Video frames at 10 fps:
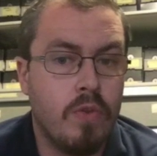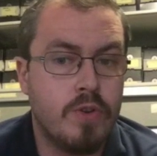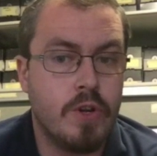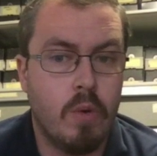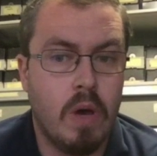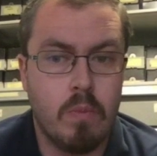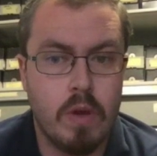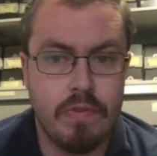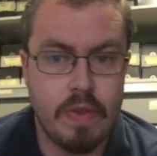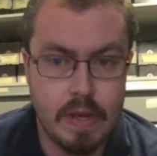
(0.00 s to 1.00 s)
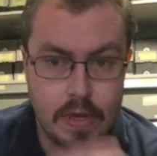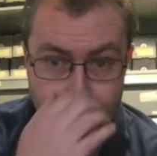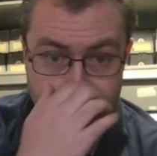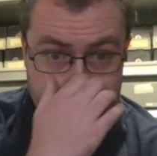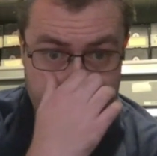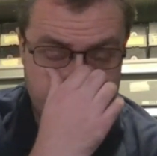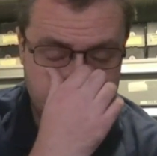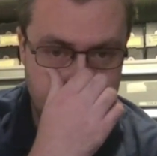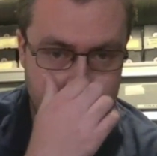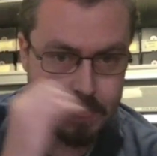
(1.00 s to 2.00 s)
the show on Wednesday night with
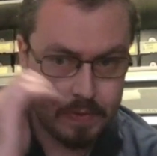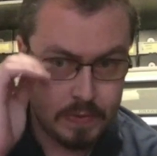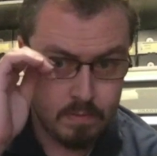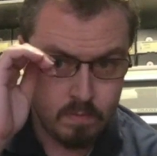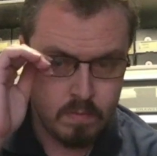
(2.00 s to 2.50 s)
Sam because